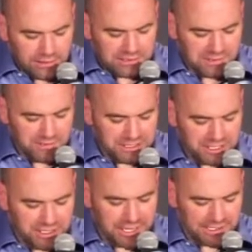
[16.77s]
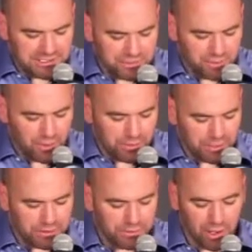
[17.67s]
Submission of the night is
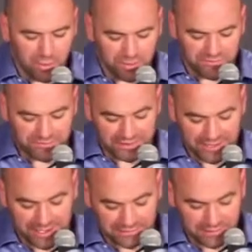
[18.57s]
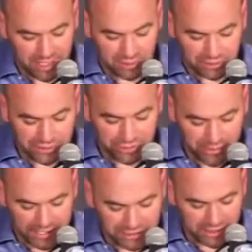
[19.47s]
Cerrone. They all won $50,000.
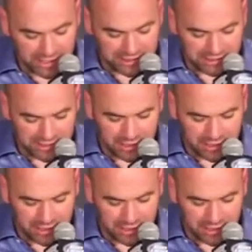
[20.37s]
Congratulations